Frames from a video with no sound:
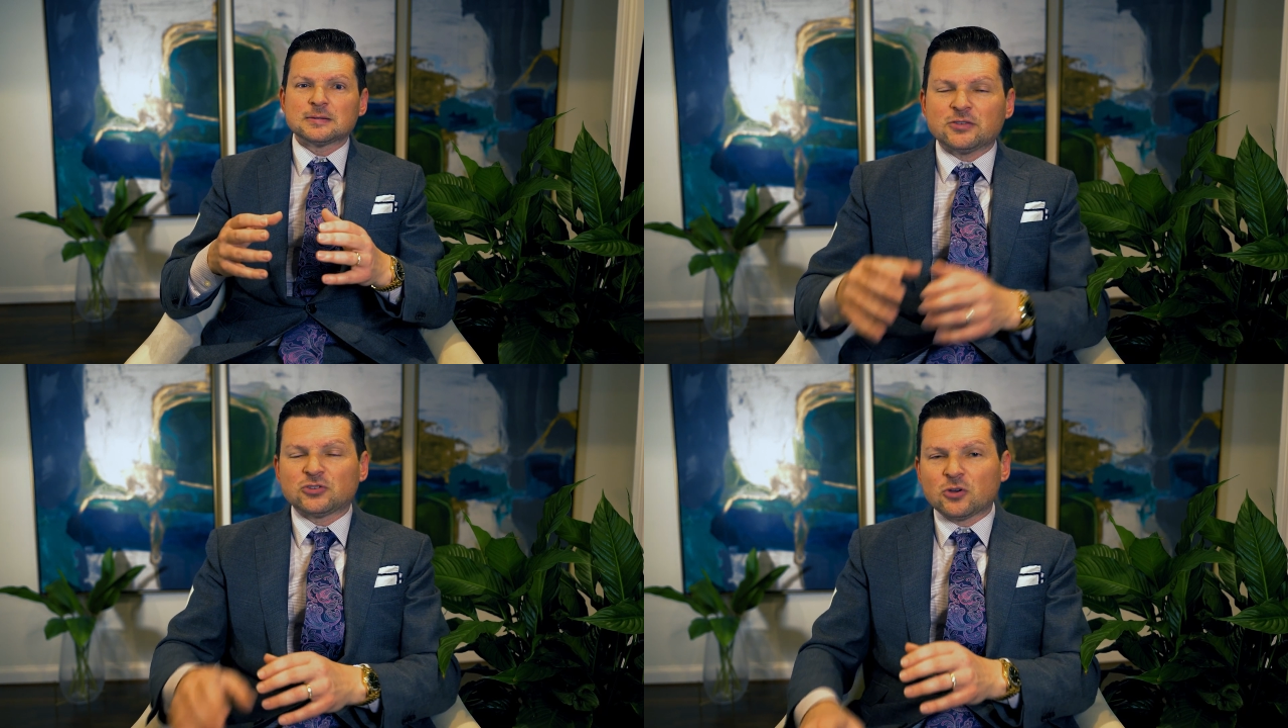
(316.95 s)

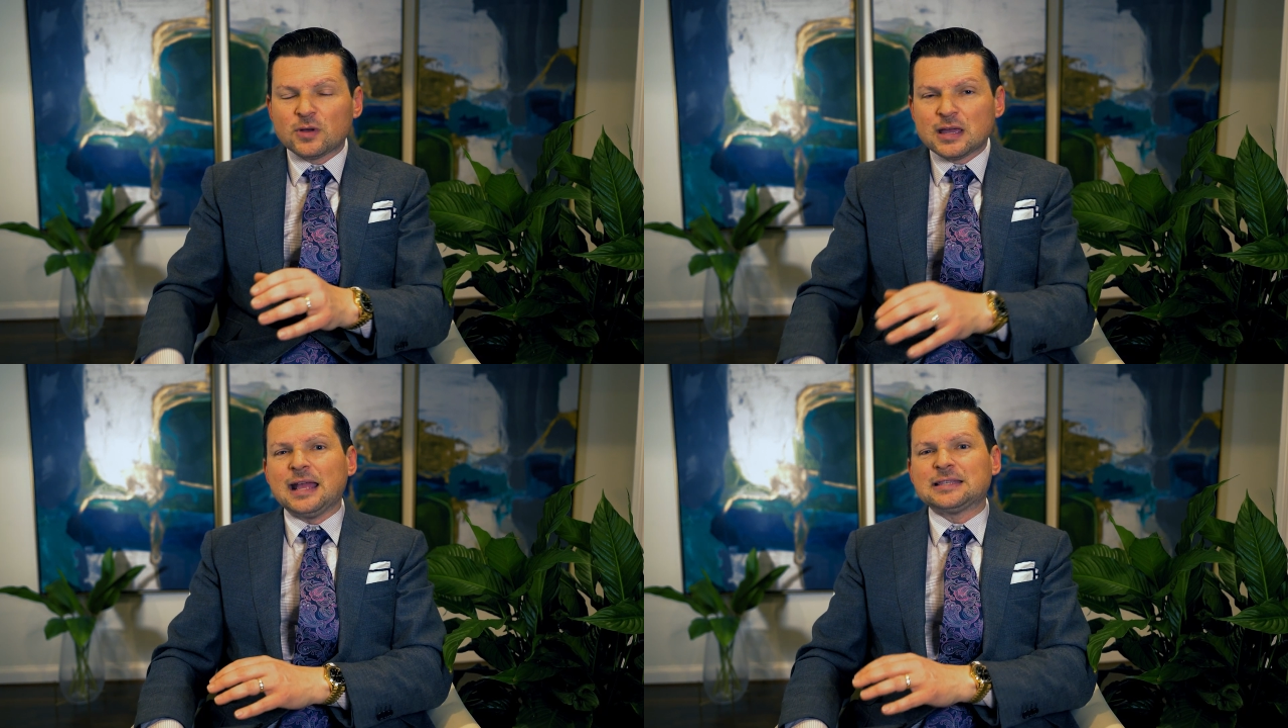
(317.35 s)
And
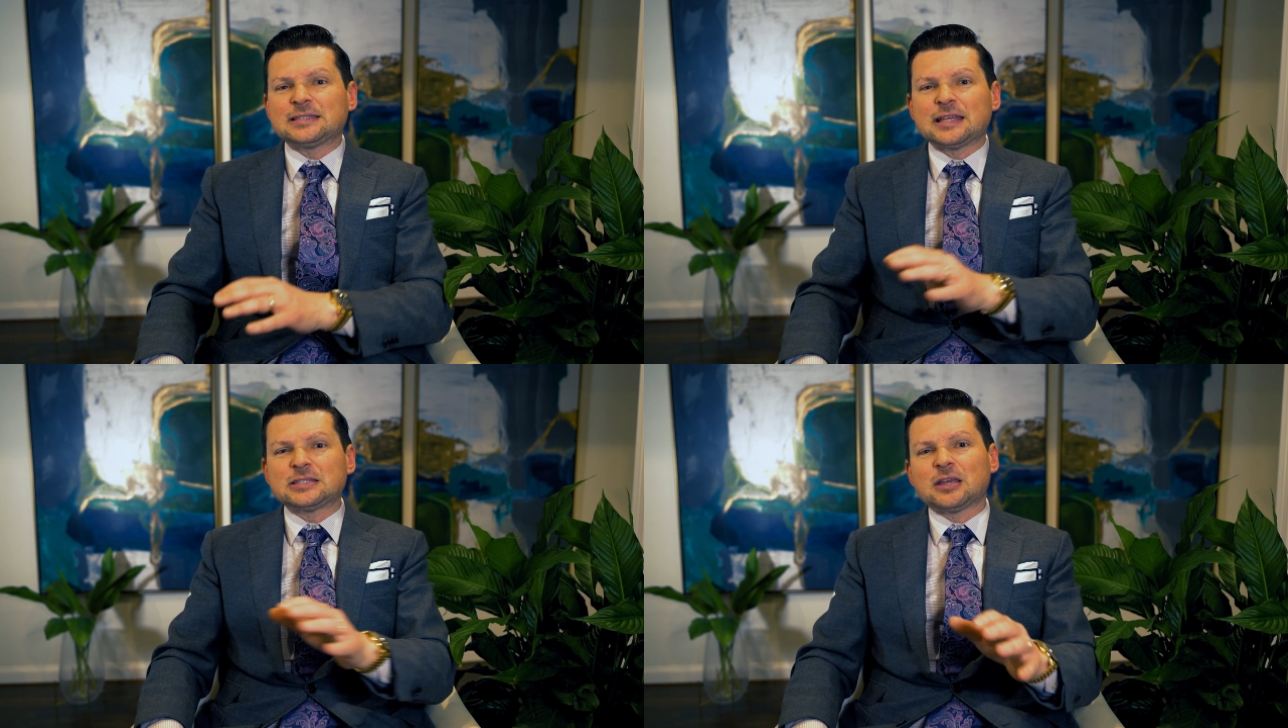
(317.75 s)
so it
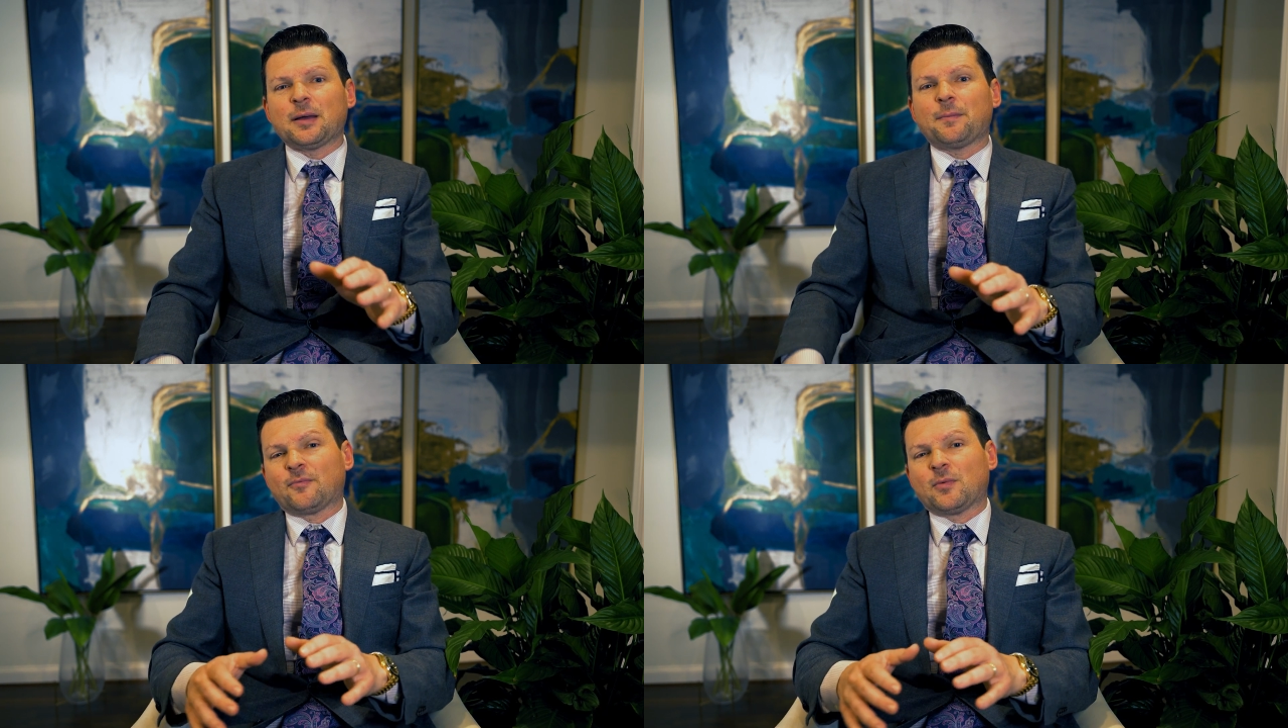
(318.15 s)
sets
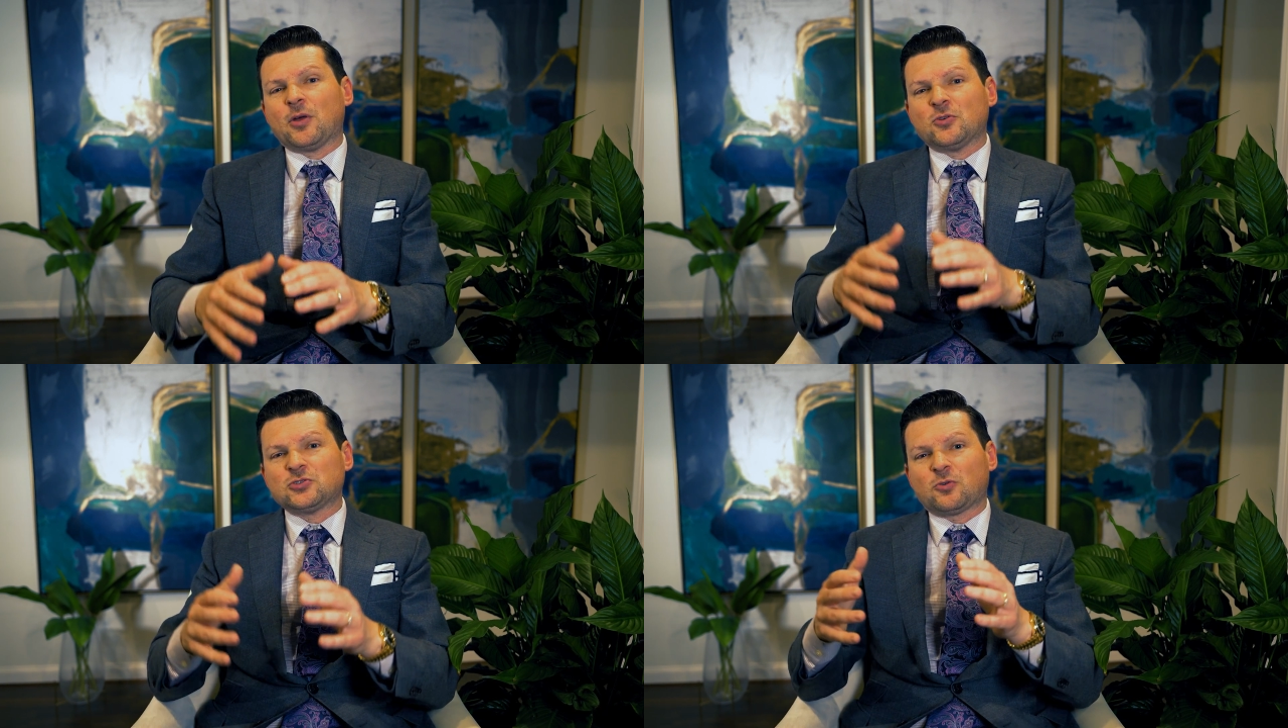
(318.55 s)
up from
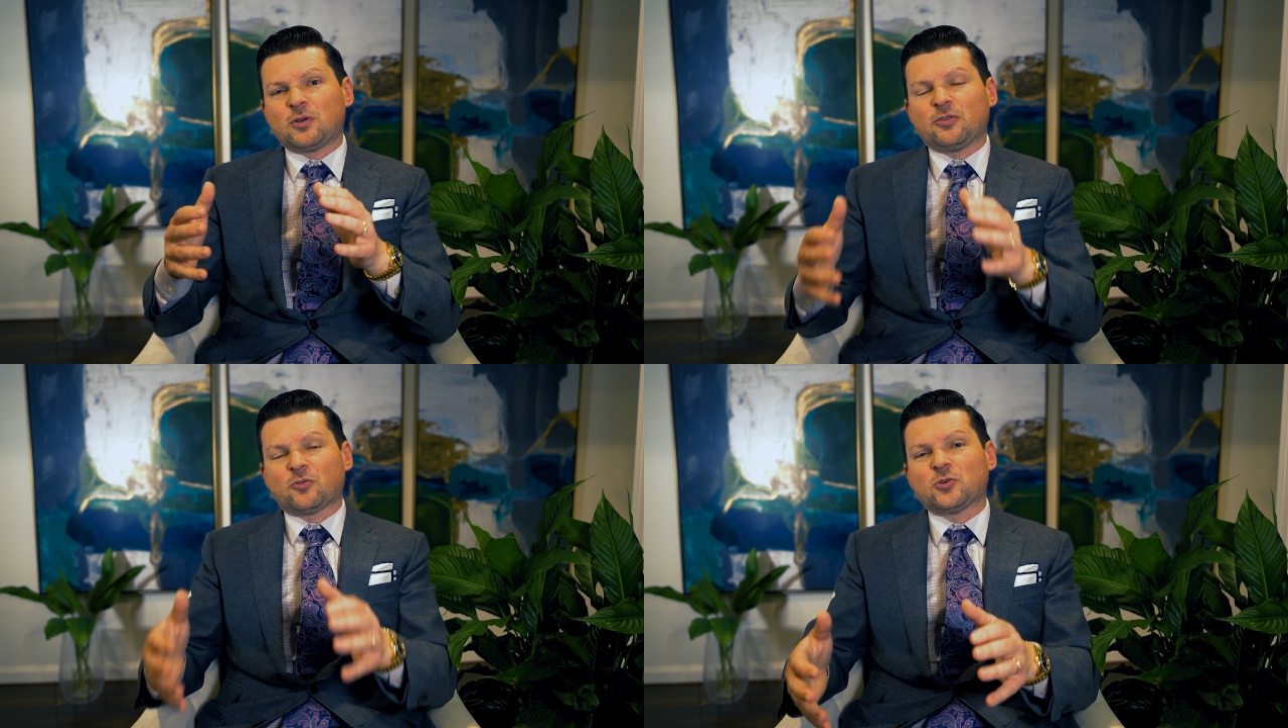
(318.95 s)
those who are
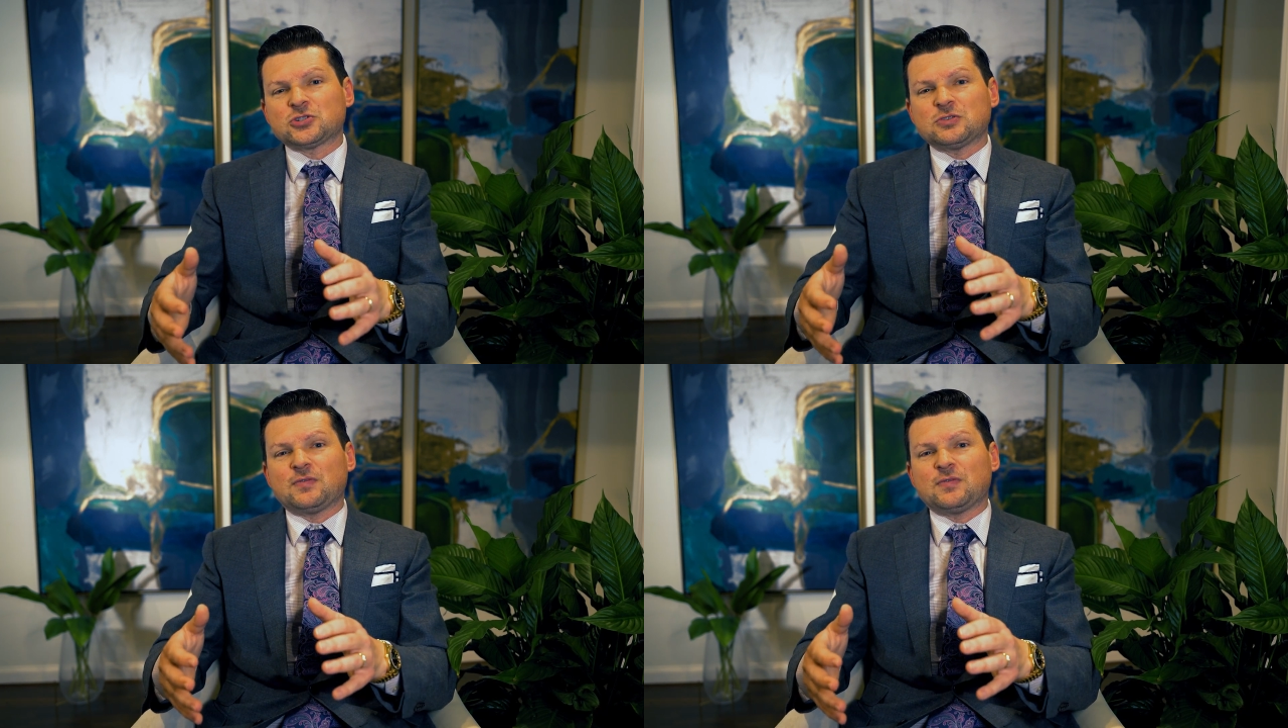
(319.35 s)
in the Christian